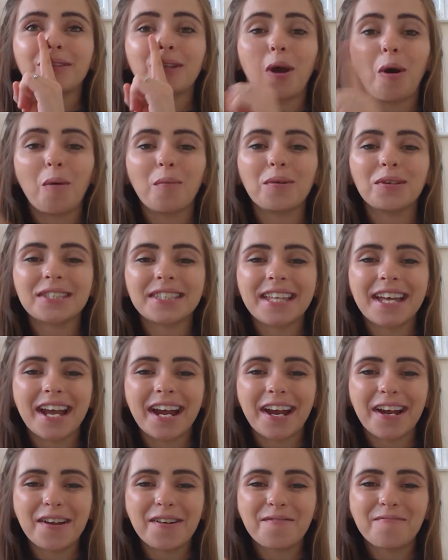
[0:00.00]
Almost
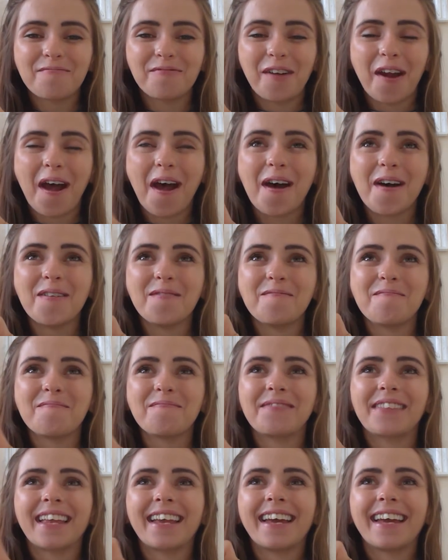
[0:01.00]
There
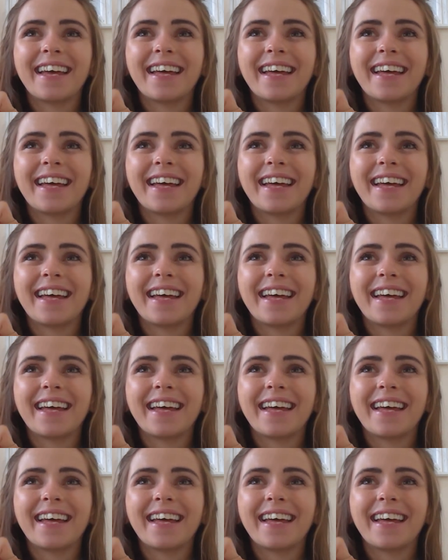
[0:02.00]
from